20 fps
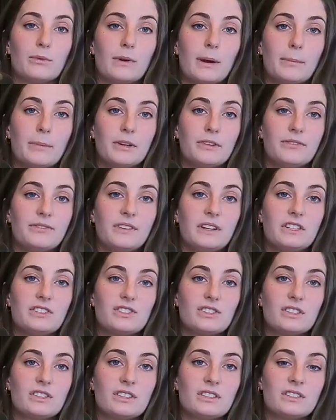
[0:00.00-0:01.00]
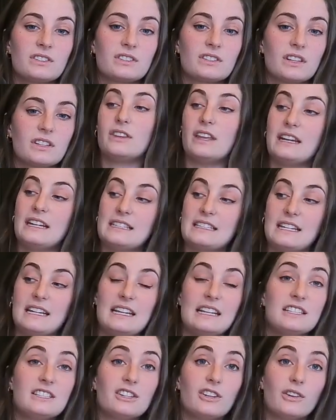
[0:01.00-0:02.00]
rubber features so that it's an
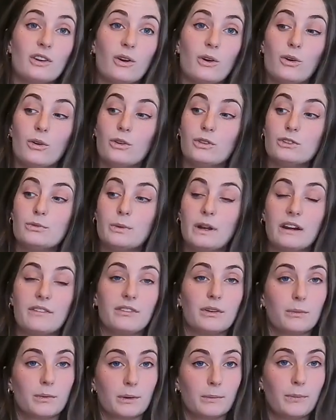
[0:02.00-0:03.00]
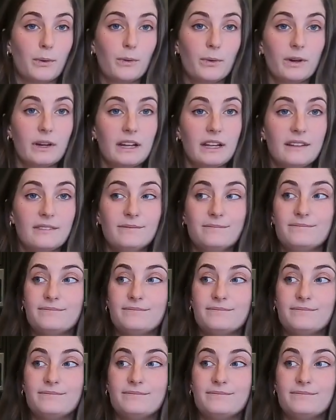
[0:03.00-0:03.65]
easier hold whenever we're pouring.